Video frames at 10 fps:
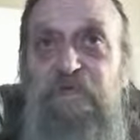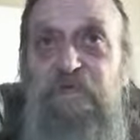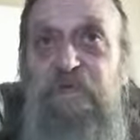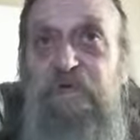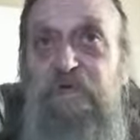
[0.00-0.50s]

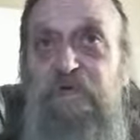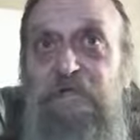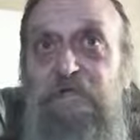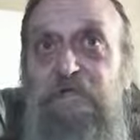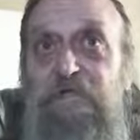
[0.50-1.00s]
uh,
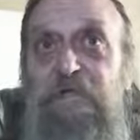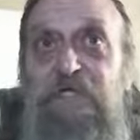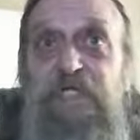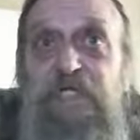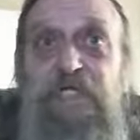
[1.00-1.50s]
to be a
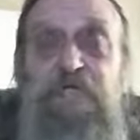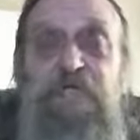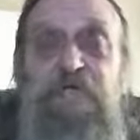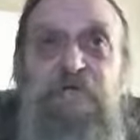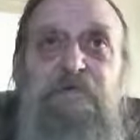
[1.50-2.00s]

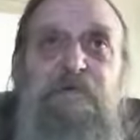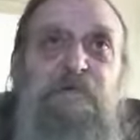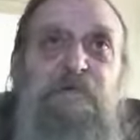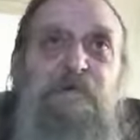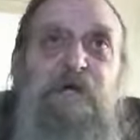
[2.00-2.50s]
teacher.
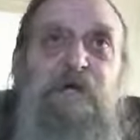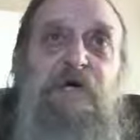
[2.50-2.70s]
I